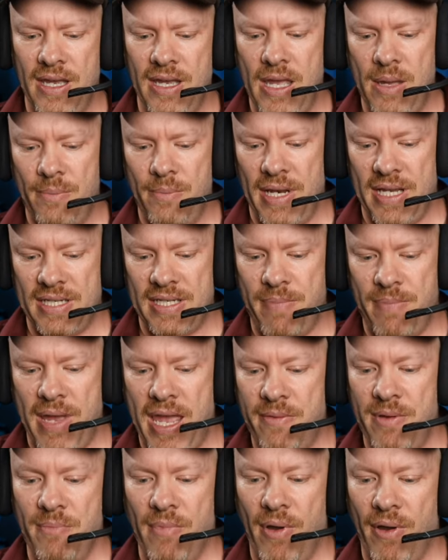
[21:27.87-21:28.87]
but let's bear
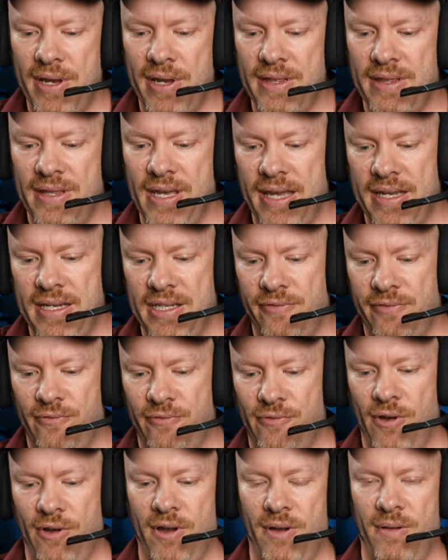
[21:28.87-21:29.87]
in mind that is
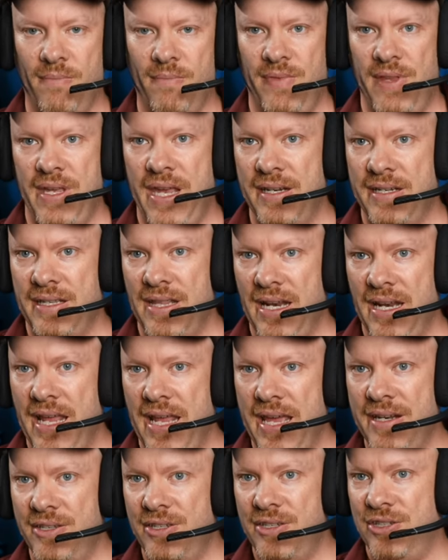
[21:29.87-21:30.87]
from the end of the
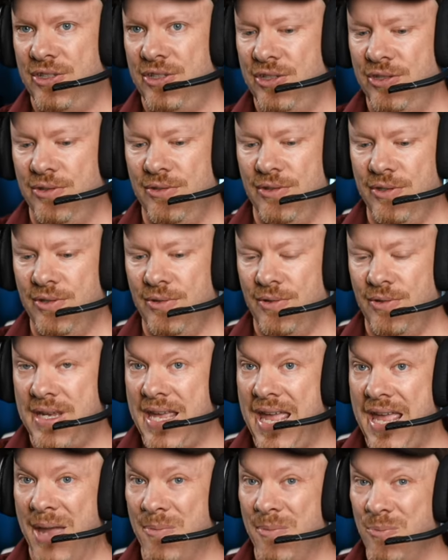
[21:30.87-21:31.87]
lens to the, your
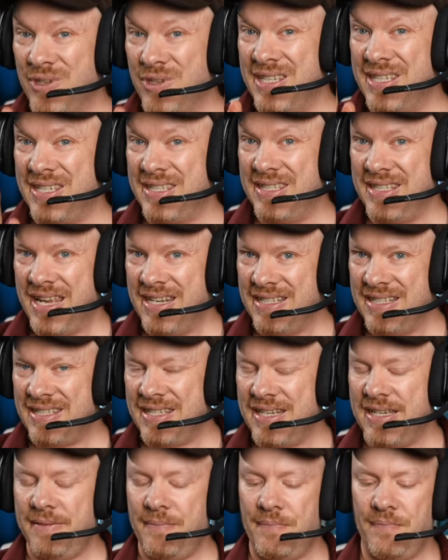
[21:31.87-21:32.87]
camera sensor.